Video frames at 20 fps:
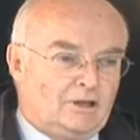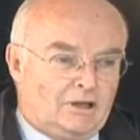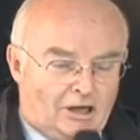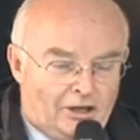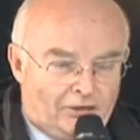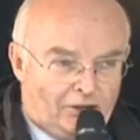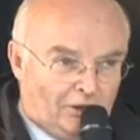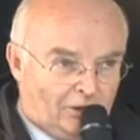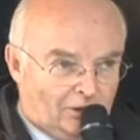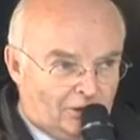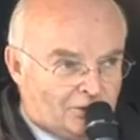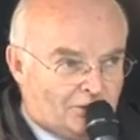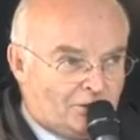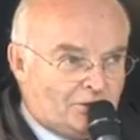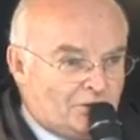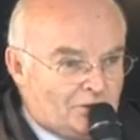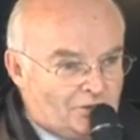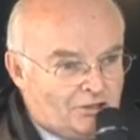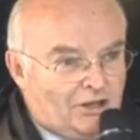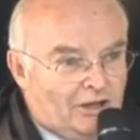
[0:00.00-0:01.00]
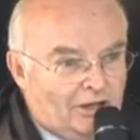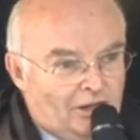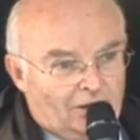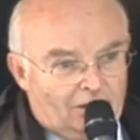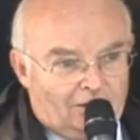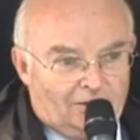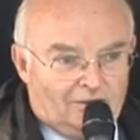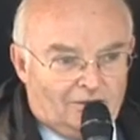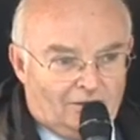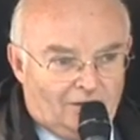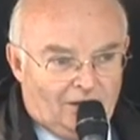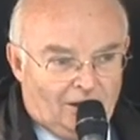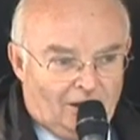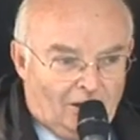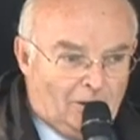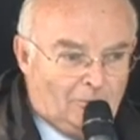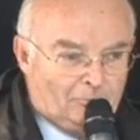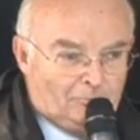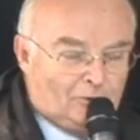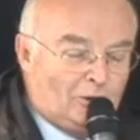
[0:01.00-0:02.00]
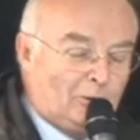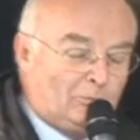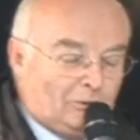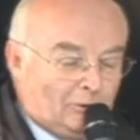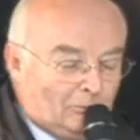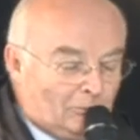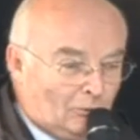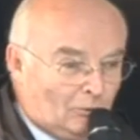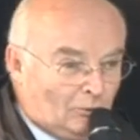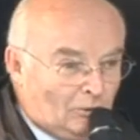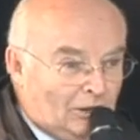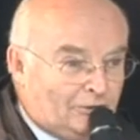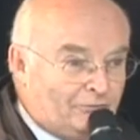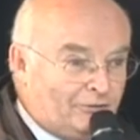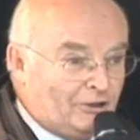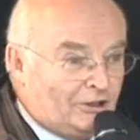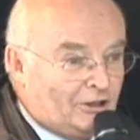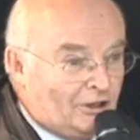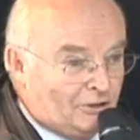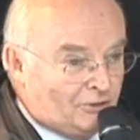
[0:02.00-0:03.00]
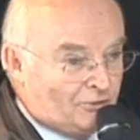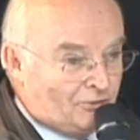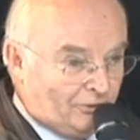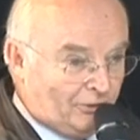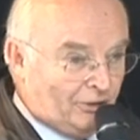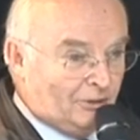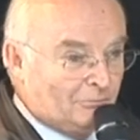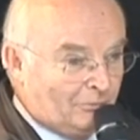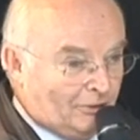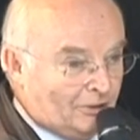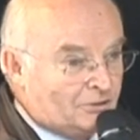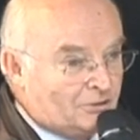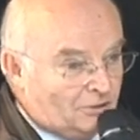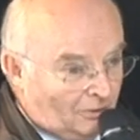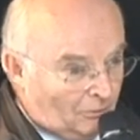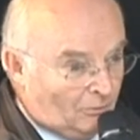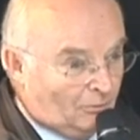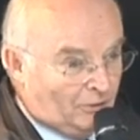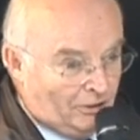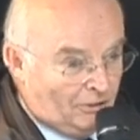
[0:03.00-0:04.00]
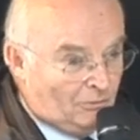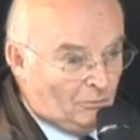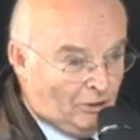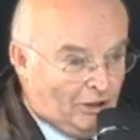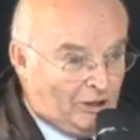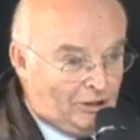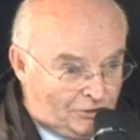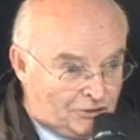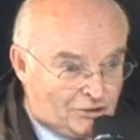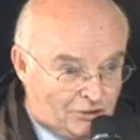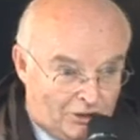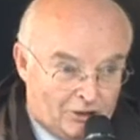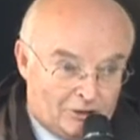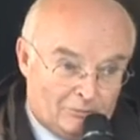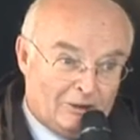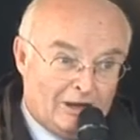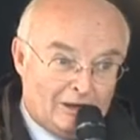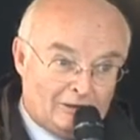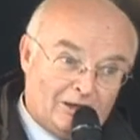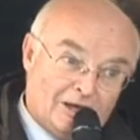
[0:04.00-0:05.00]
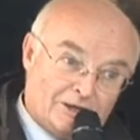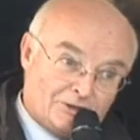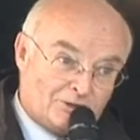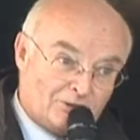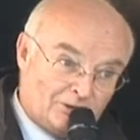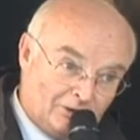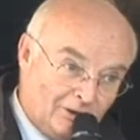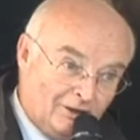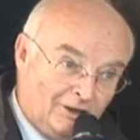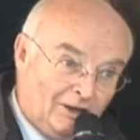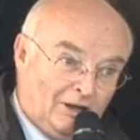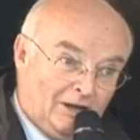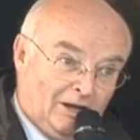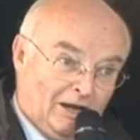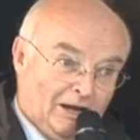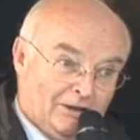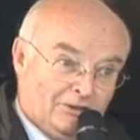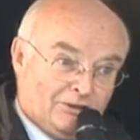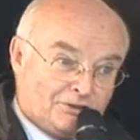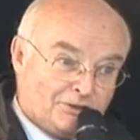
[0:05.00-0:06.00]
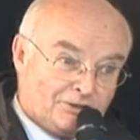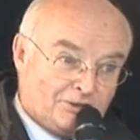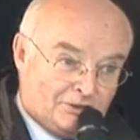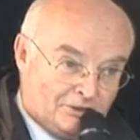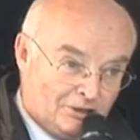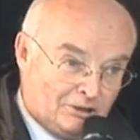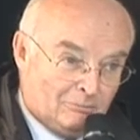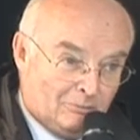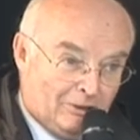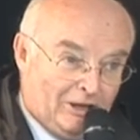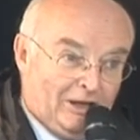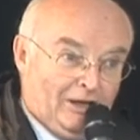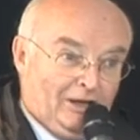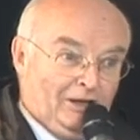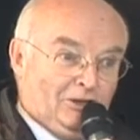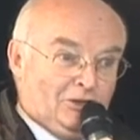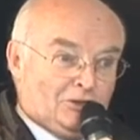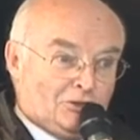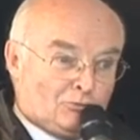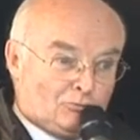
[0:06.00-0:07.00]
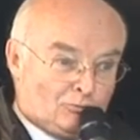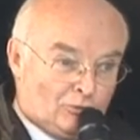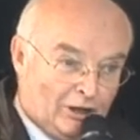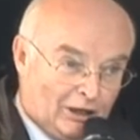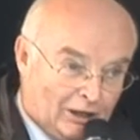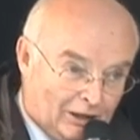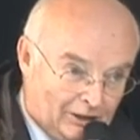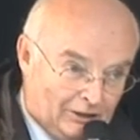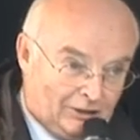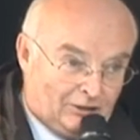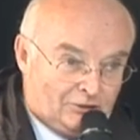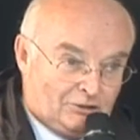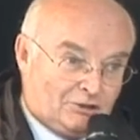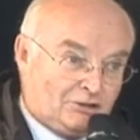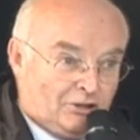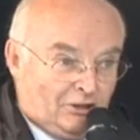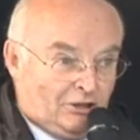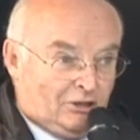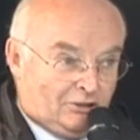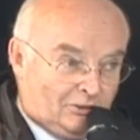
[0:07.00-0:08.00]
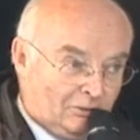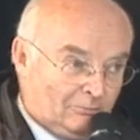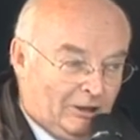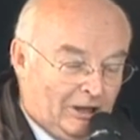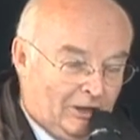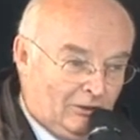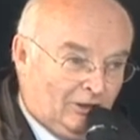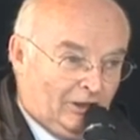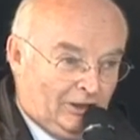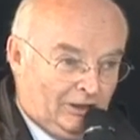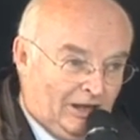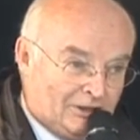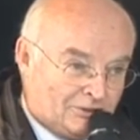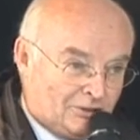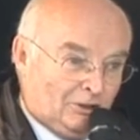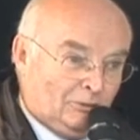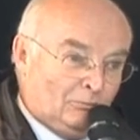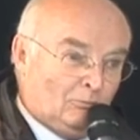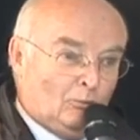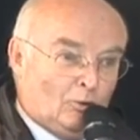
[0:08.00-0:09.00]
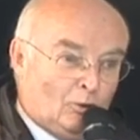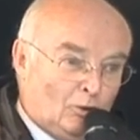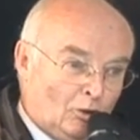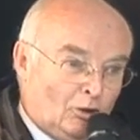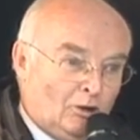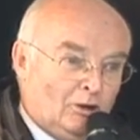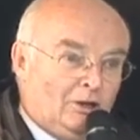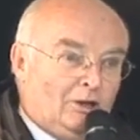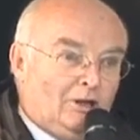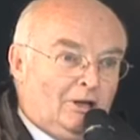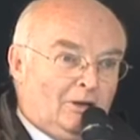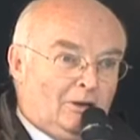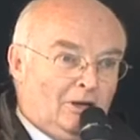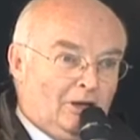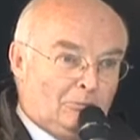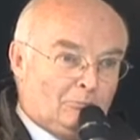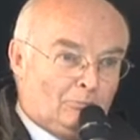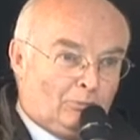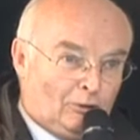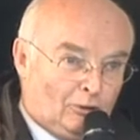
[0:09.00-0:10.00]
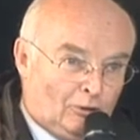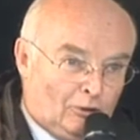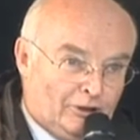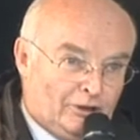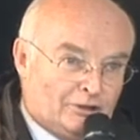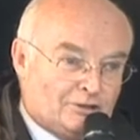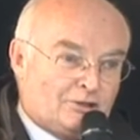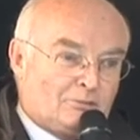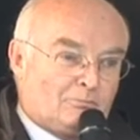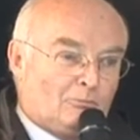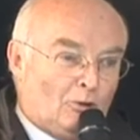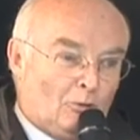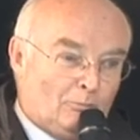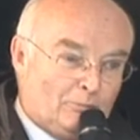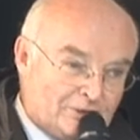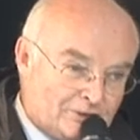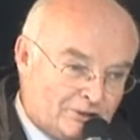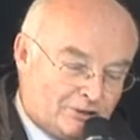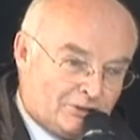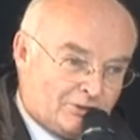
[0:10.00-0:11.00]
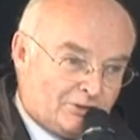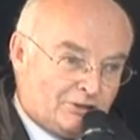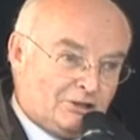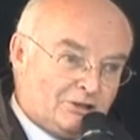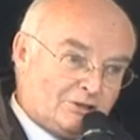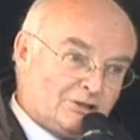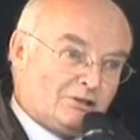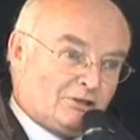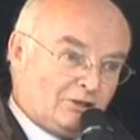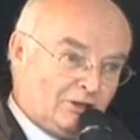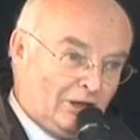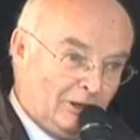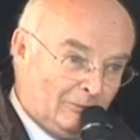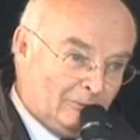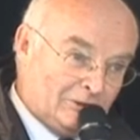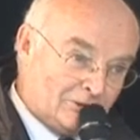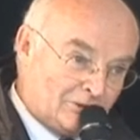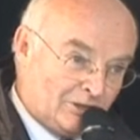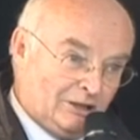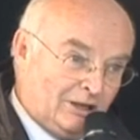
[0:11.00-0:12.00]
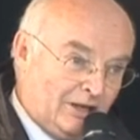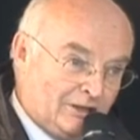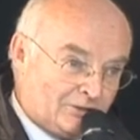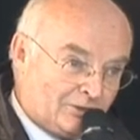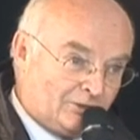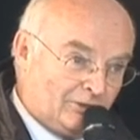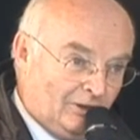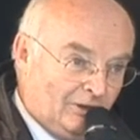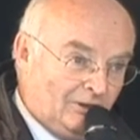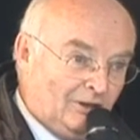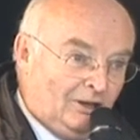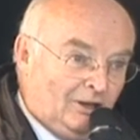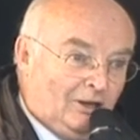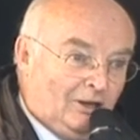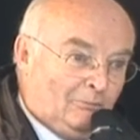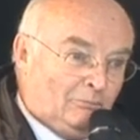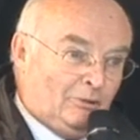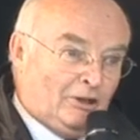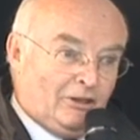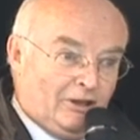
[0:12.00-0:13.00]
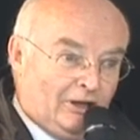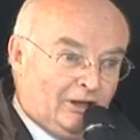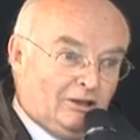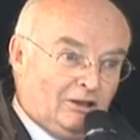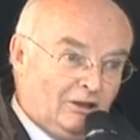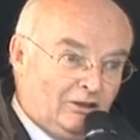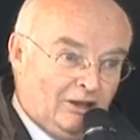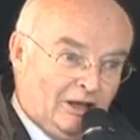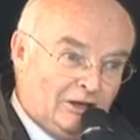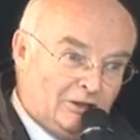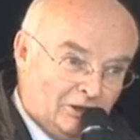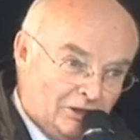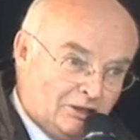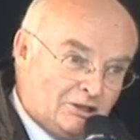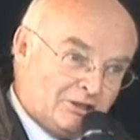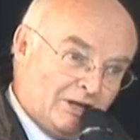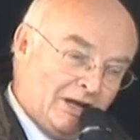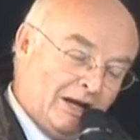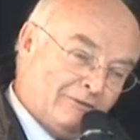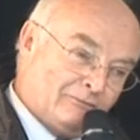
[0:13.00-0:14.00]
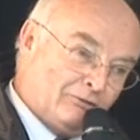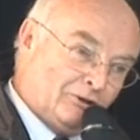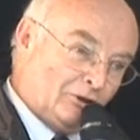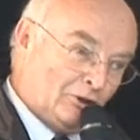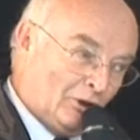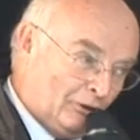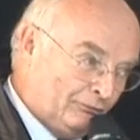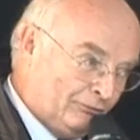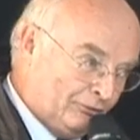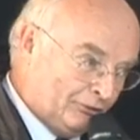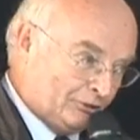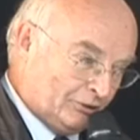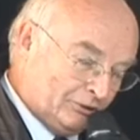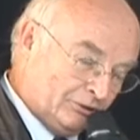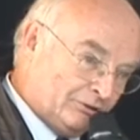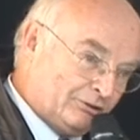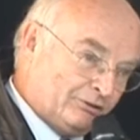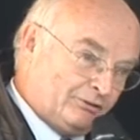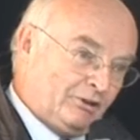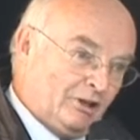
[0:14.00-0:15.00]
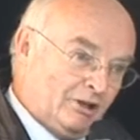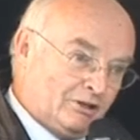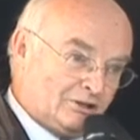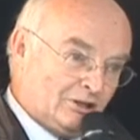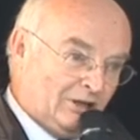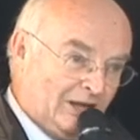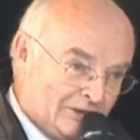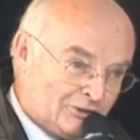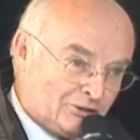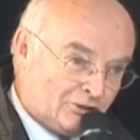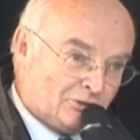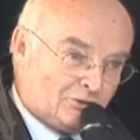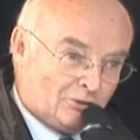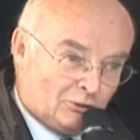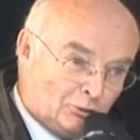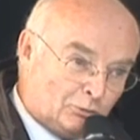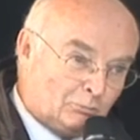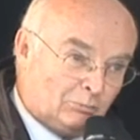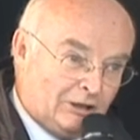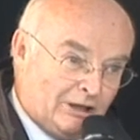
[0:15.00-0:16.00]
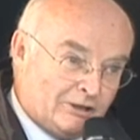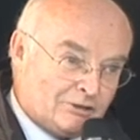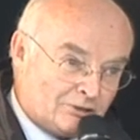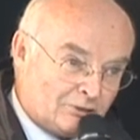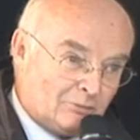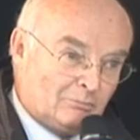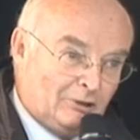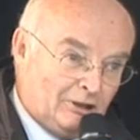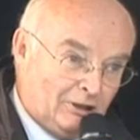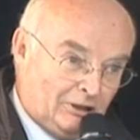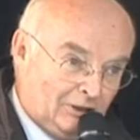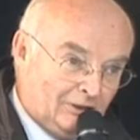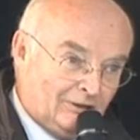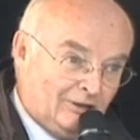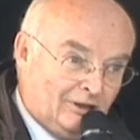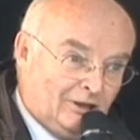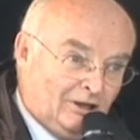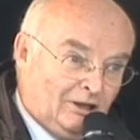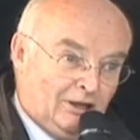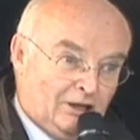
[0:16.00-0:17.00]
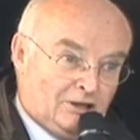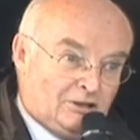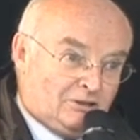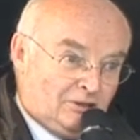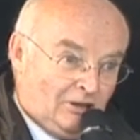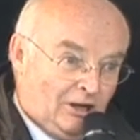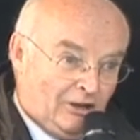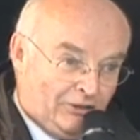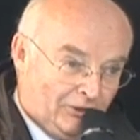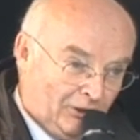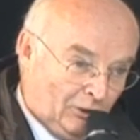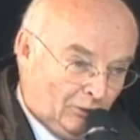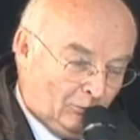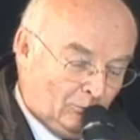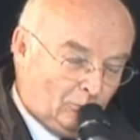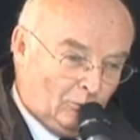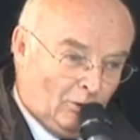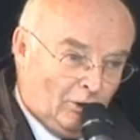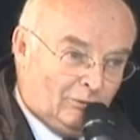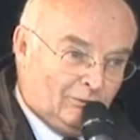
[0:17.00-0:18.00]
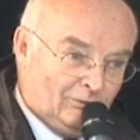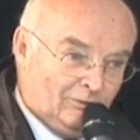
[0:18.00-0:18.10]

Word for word: I think this is a, a problem all over the country, but we, we're concerned about Leicester. And the city mayor is really concerned about getting more employers, more businesses to come into Leicester. But they, they need to have the confidence that Leicester's a good place to be. And I think what